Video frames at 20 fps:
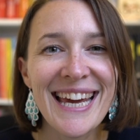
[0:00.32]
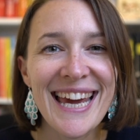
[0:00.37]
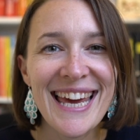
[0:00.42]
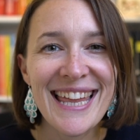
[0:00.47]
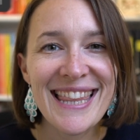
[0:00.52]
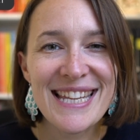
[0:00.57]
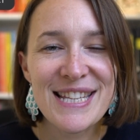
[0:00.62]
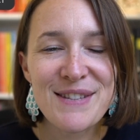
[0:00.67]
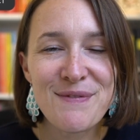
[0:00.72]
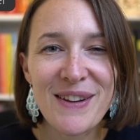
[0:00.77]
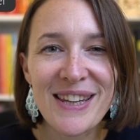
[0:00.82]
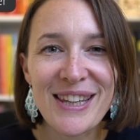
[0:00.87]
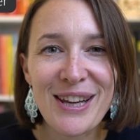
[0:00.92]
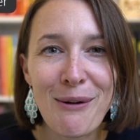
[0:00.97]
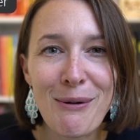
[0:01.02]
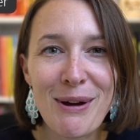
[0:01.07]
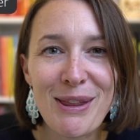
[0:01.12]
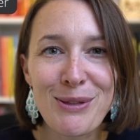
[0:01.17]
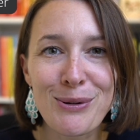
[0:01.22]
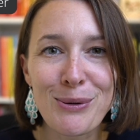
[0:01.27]
In this
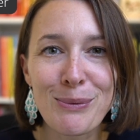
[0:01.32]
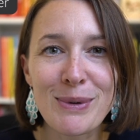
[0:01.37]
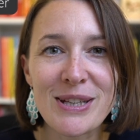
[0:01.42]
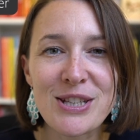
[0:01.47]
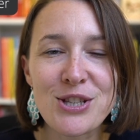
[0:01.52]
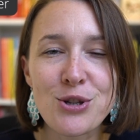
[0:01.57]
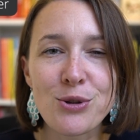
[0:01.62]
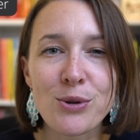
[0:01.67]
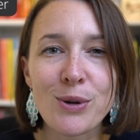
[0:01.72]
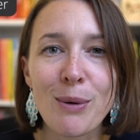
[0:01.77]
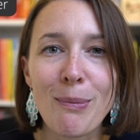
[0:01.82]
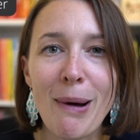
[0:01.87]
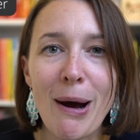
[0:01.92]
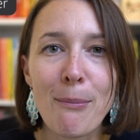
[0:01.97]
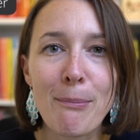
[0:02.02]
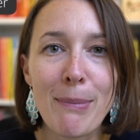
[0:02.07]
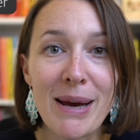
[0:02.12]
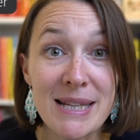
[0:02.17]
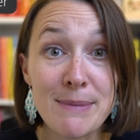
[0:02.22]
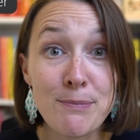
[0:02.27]
video, I thought we'd talk
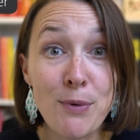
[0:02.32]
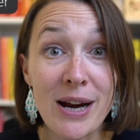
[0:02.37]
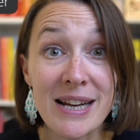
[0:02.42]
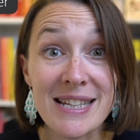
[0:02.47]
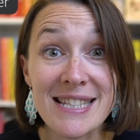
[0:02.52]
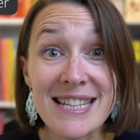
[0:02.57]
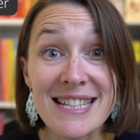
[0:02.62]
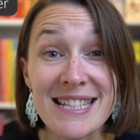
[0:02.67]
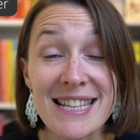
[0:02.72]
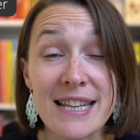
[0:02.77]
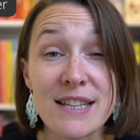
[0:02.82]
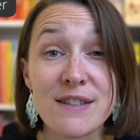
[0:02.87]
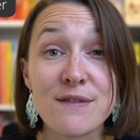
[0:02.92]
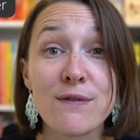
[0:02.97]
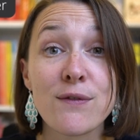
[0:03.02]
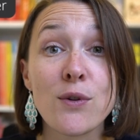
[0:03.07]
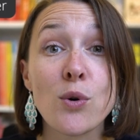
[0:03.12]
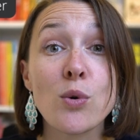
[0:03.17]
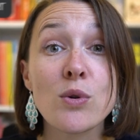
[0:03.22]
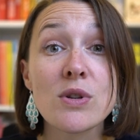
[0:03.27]
about best practices
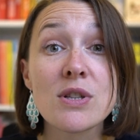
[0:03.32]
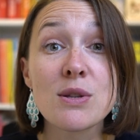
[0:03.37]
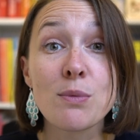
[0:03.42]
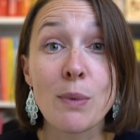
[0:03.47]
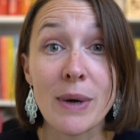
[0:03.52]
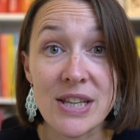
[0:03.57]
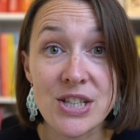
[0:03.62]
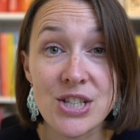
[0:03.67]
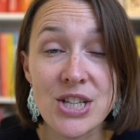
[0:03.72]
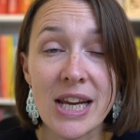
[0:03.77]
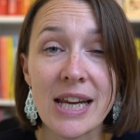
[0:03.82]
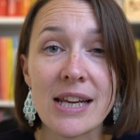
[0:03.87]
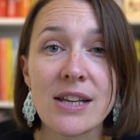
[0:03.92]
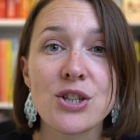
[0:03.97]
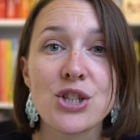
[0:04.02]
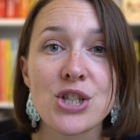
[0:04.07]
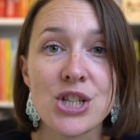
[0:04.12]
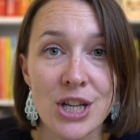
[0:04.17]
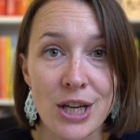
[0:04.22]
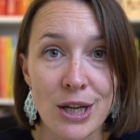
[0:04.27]
for switching
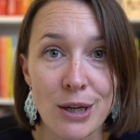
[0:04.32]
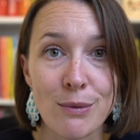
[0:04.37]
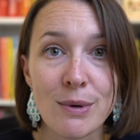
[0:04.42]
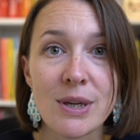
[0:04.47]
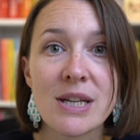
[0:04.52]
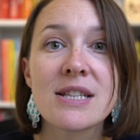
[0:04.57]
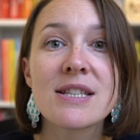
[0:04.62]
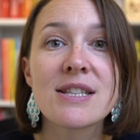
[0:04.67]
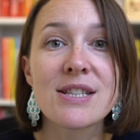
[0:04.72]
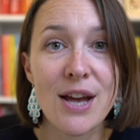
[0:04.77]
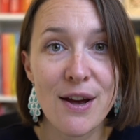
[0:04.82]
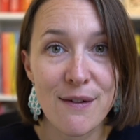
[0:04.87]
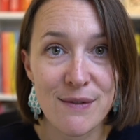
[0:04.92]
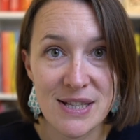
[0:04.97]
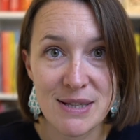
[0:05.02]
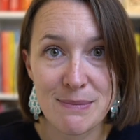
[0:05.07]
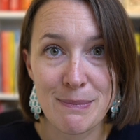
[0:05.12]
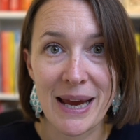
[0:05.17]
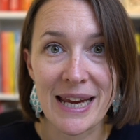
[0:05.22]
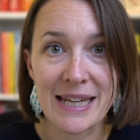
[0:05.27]
to
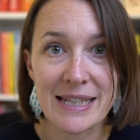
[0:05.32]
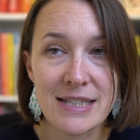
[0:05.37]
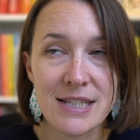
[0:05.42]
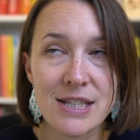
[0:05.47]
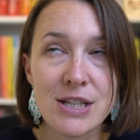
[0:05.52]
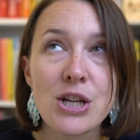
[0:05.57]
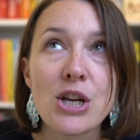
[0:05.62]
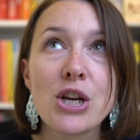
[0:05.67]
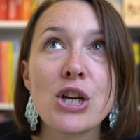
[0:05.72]
ServiceM8.